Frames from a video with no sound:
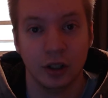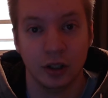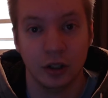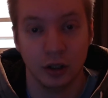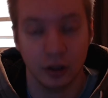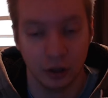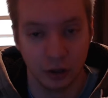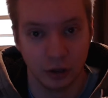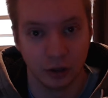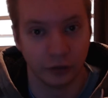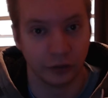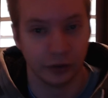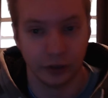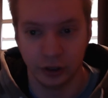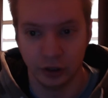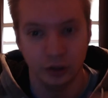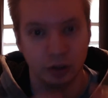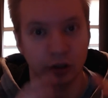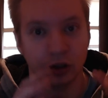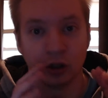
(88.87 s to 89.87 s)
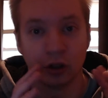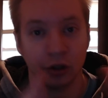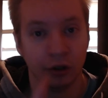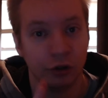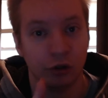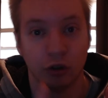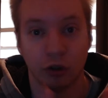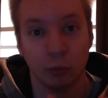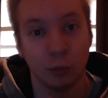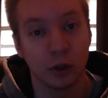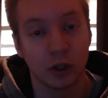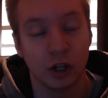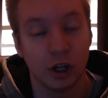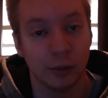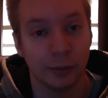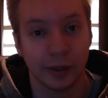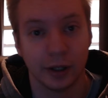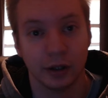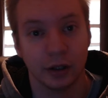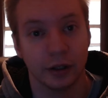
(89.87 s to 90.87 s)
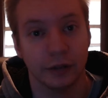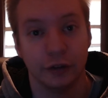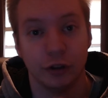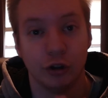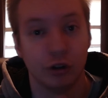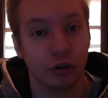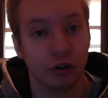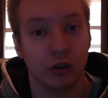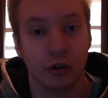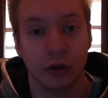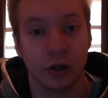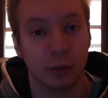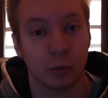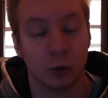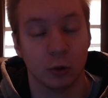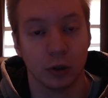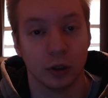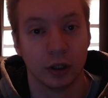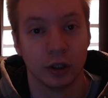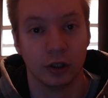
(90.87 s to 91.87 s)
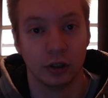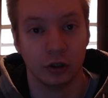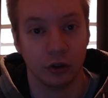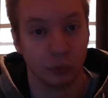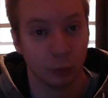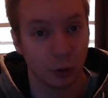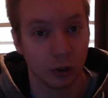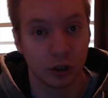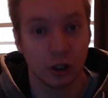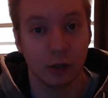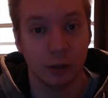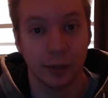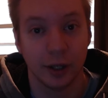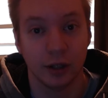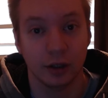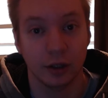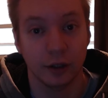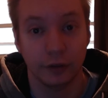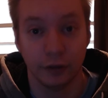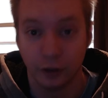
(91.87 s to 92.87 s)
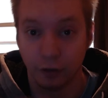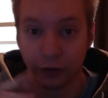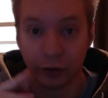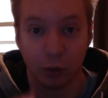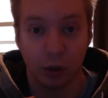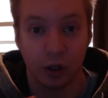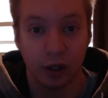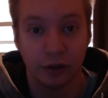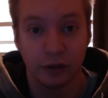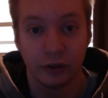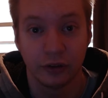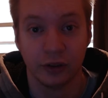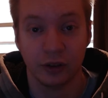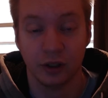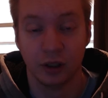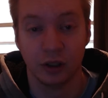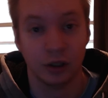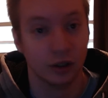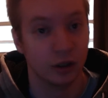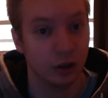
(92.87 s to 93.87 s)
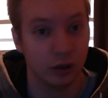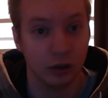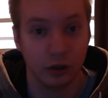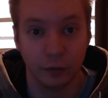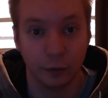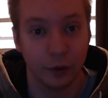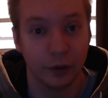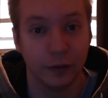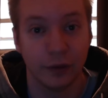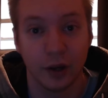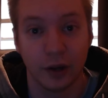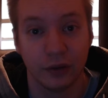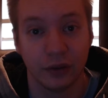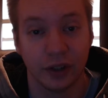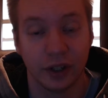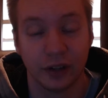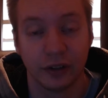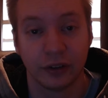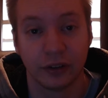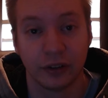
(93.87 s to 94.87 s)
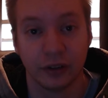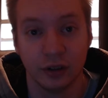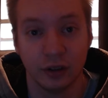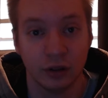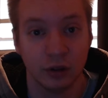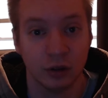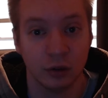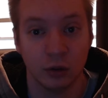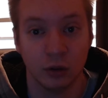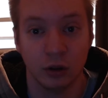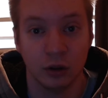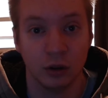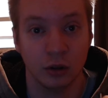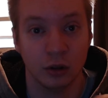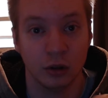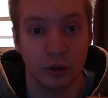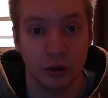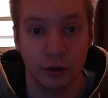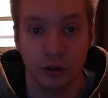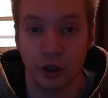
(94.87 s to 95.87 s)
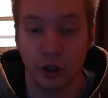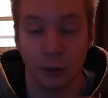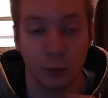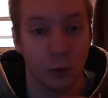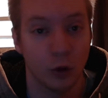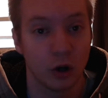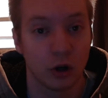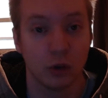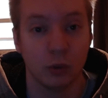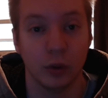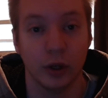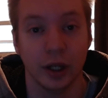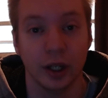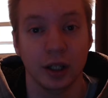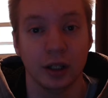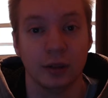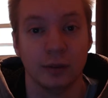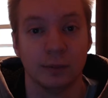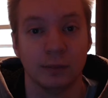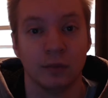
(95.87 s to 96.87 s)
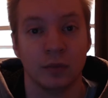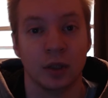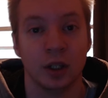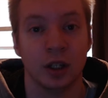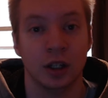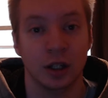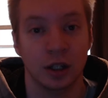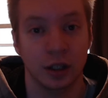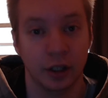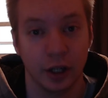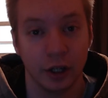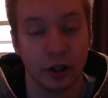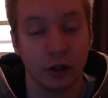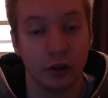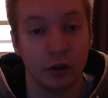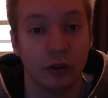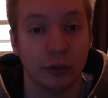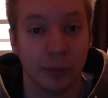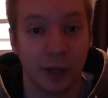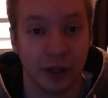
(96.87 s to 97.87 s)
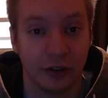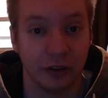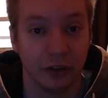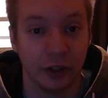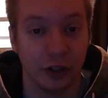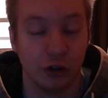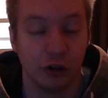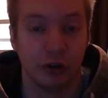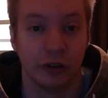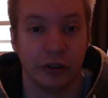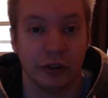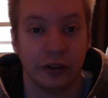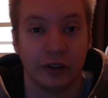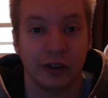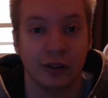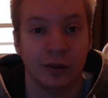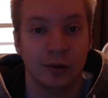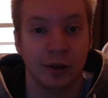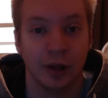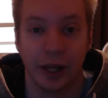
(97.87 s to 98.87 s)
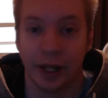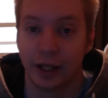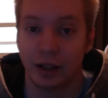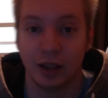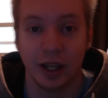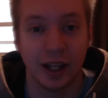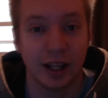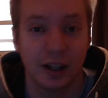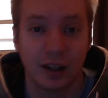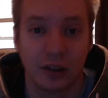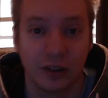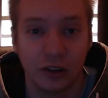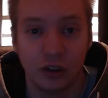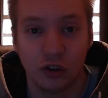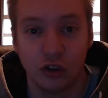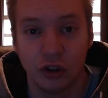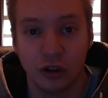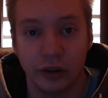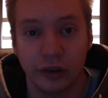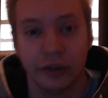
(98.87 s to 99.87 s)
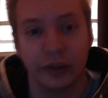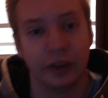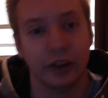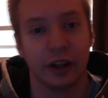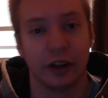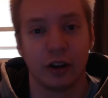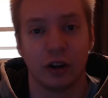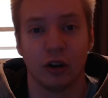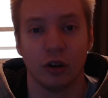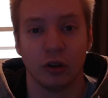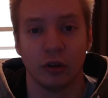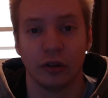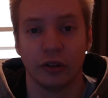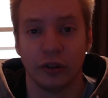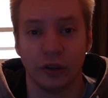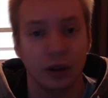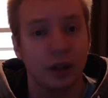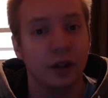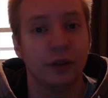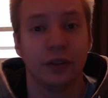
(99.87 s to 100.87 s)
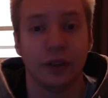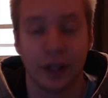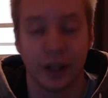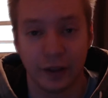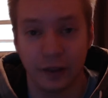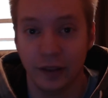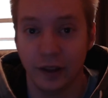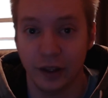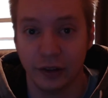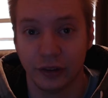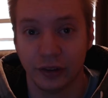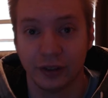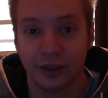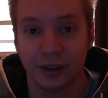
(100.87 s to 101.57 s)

because you're going to do just one compound lift, you shouldn't do any more. Just one compound lift of squats, 3 to 5 sets, done, walk away. Now you're going to do some isolations, like leg extensions and leg curls, lifts like this.